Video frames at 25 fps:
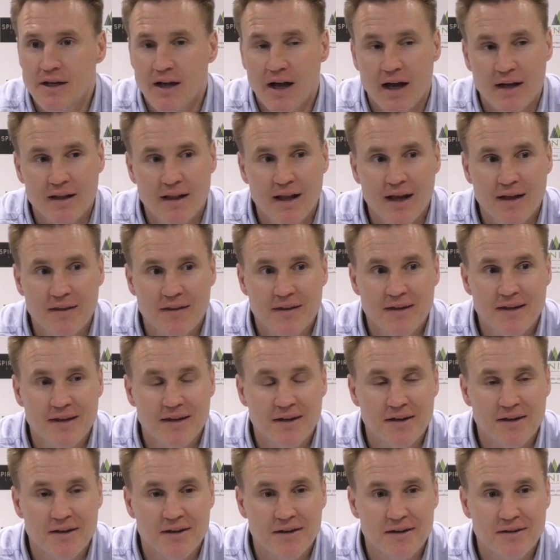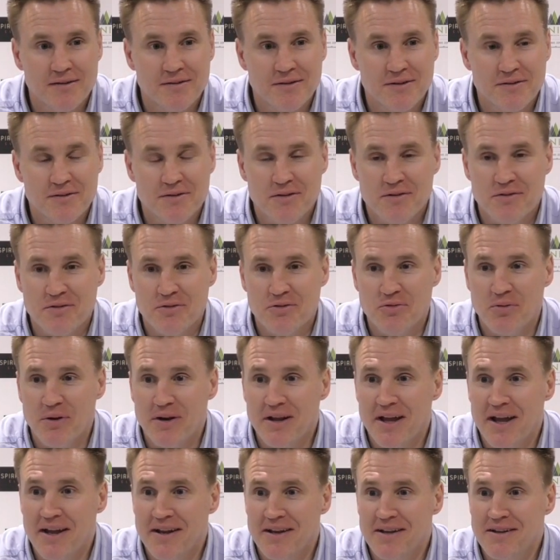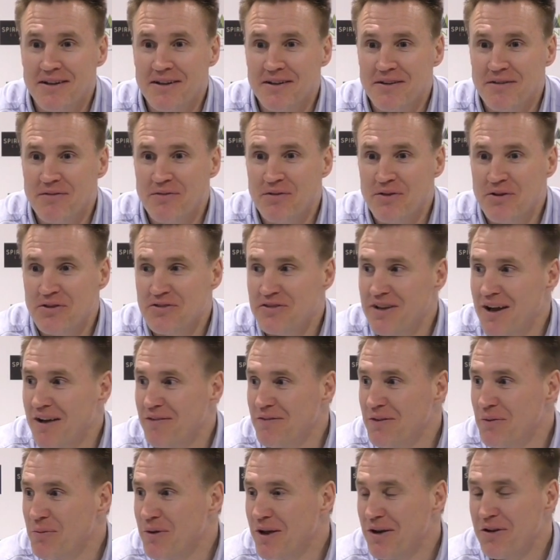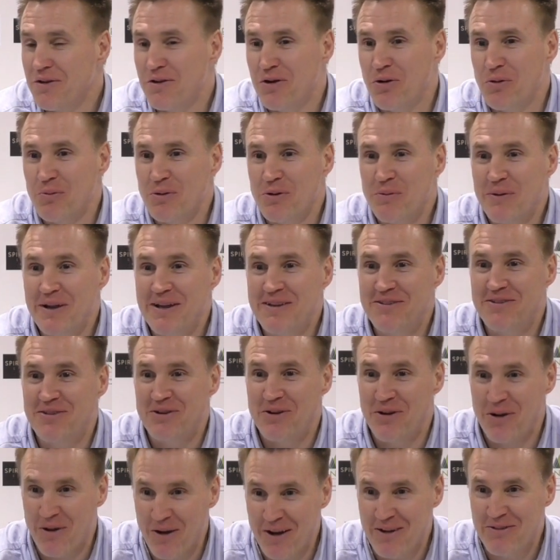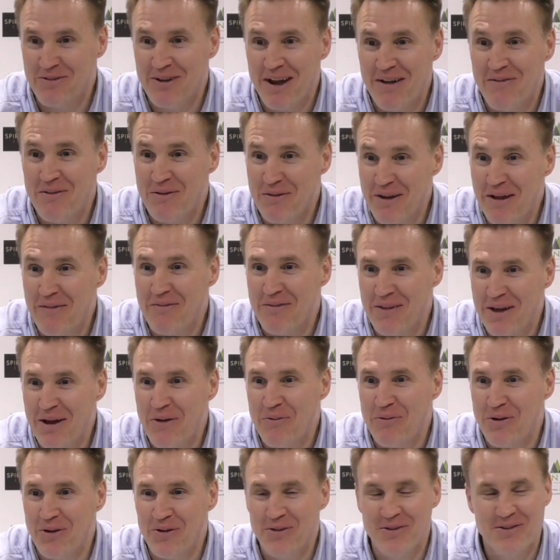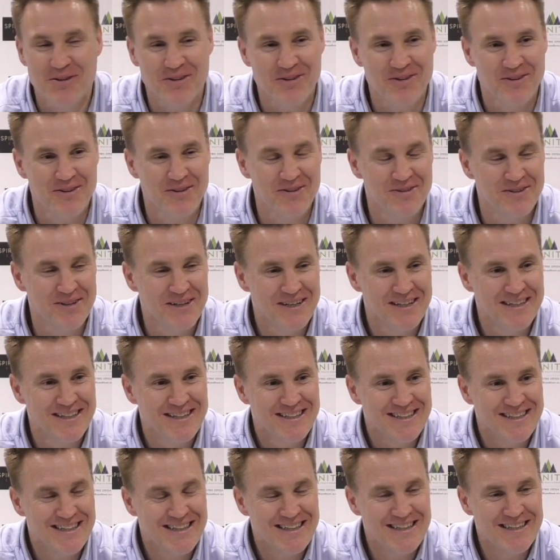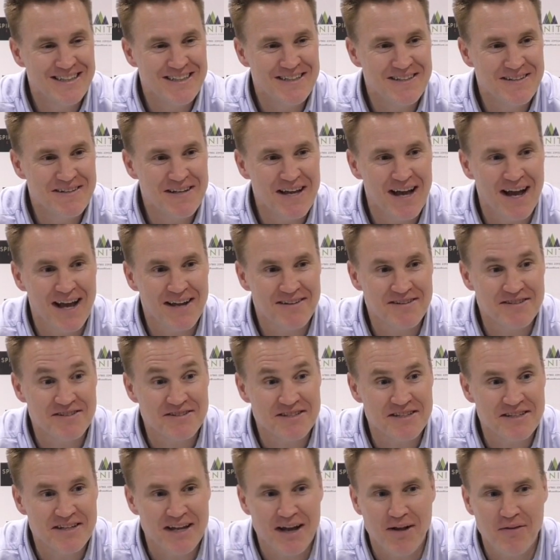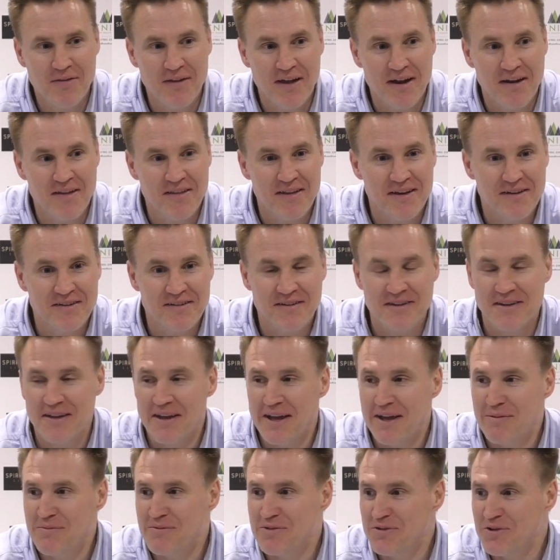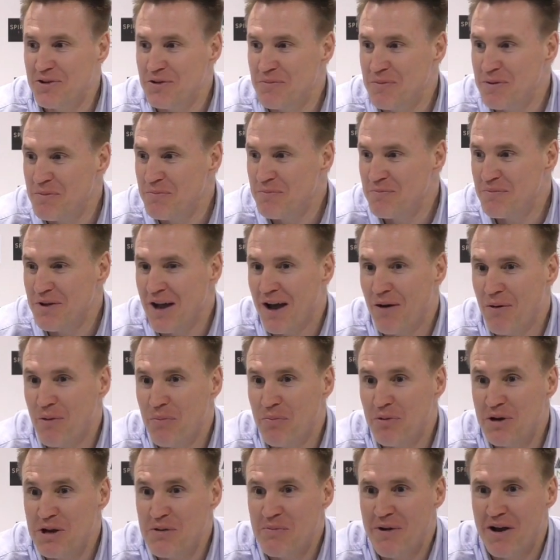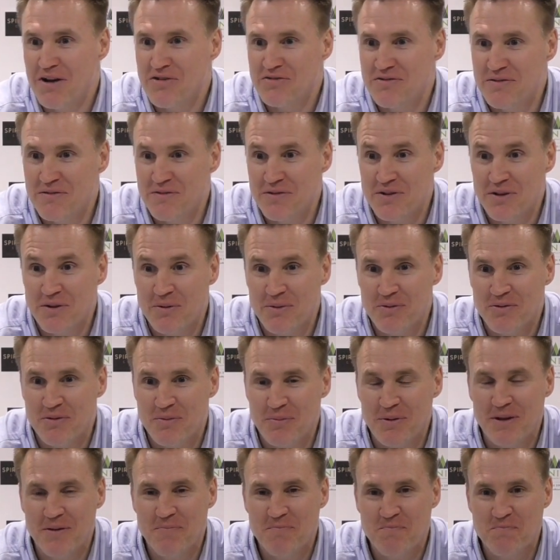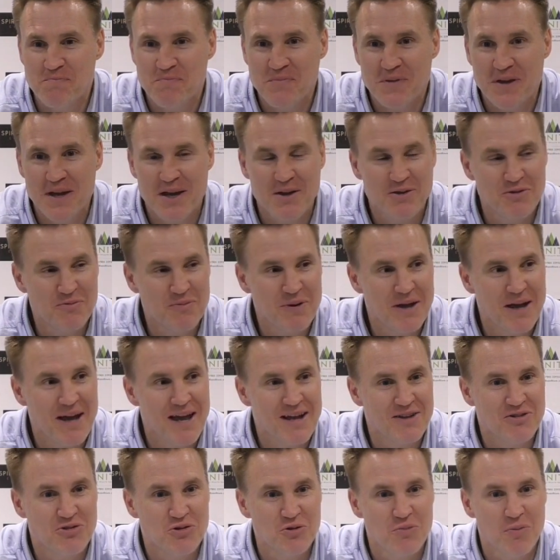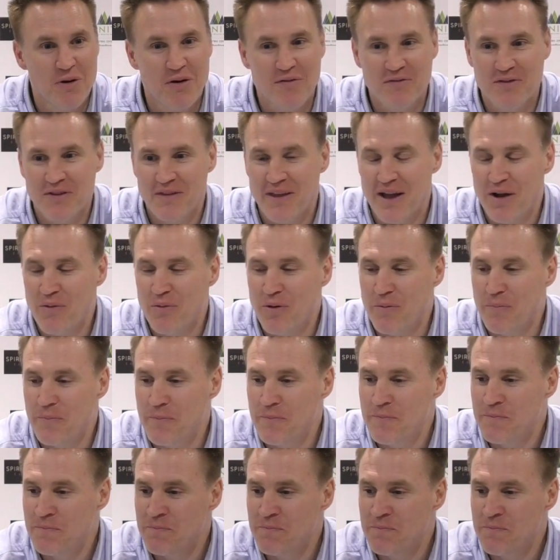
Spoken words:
I'd like the 28-0 in the first half that we had a couple of weeks ago. I'd rather have that one than I had to sit down there at the end of the game to do our pre-match review. I was a bit heads up after that one.